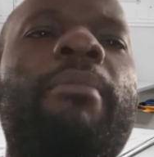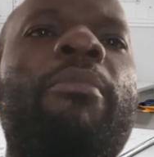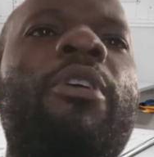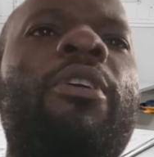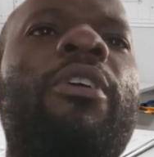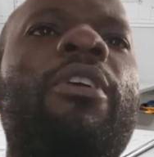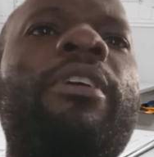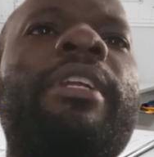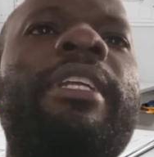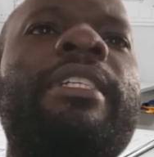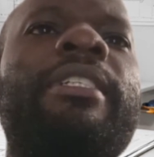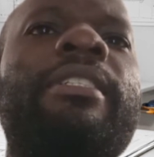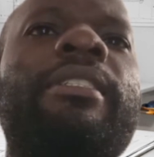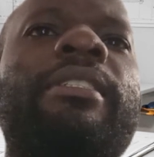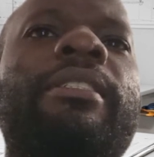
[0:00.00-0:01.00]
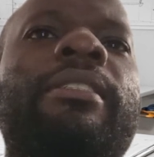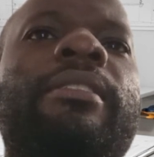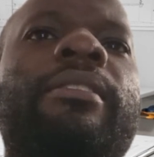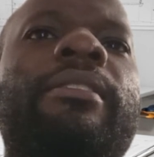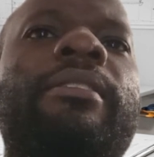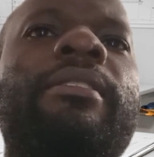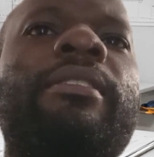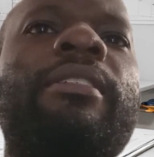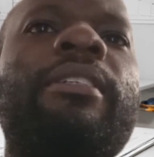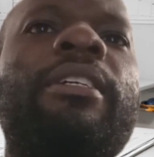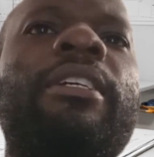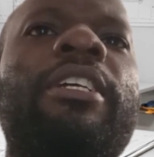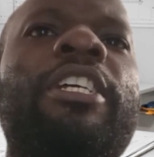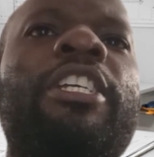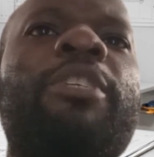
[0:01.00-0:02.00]
more concrete
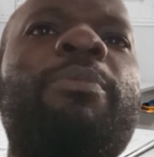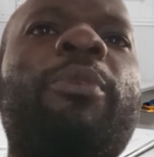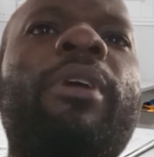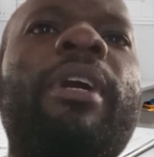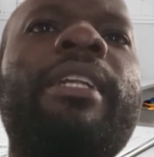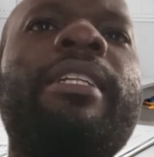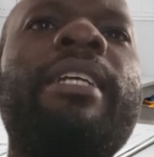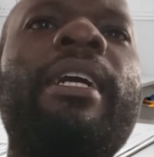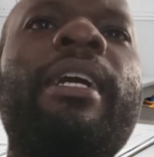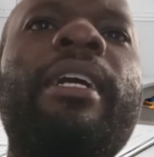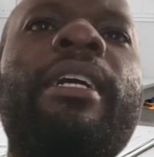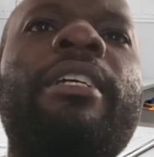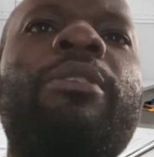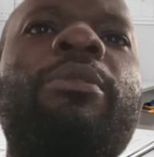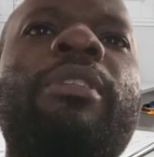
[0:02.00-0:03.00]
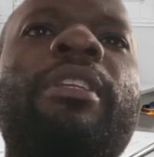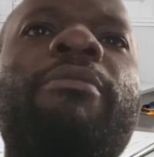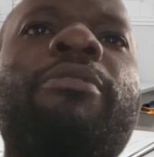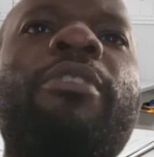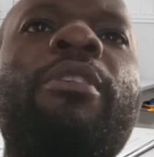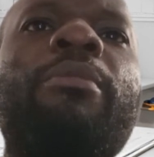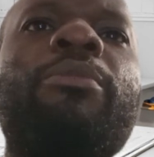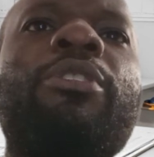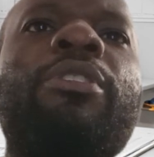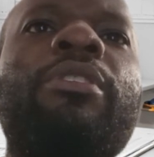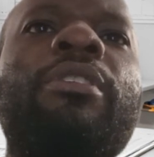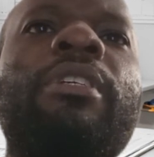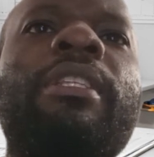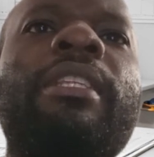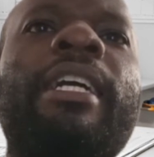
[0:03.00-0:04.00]
is poured into the forms,
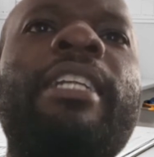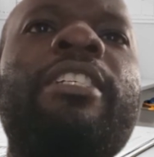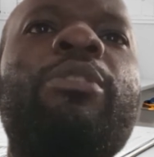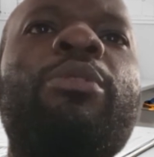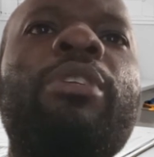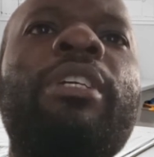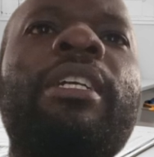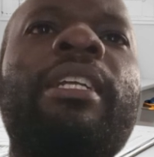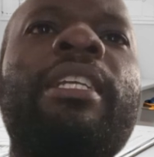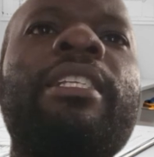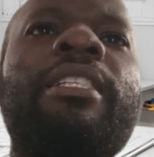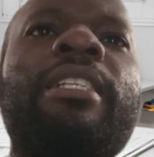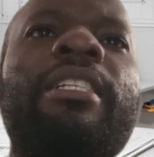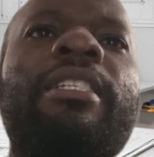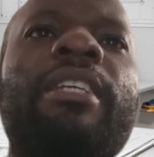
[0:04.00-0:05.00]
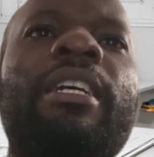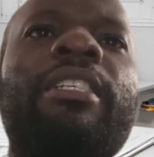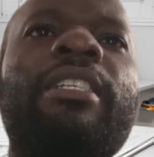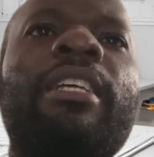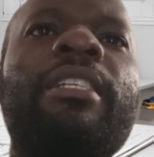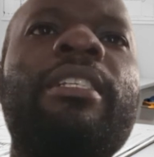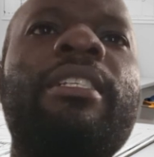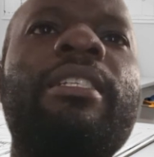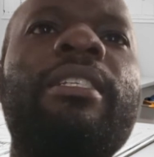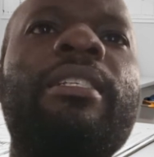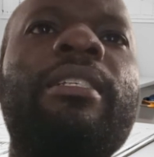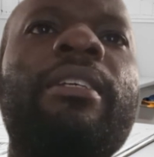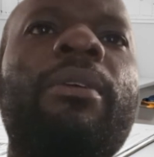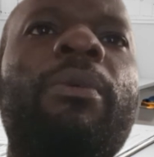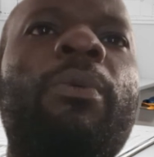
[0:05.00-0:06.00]
that is to increase the structure's
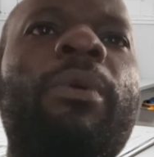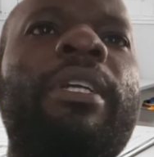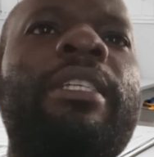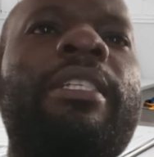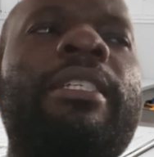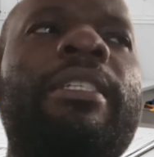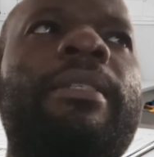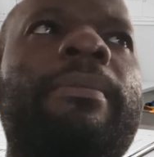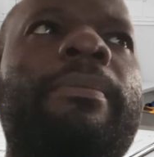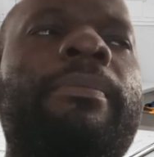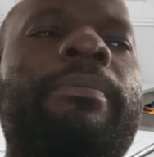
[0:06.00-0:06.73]
weight.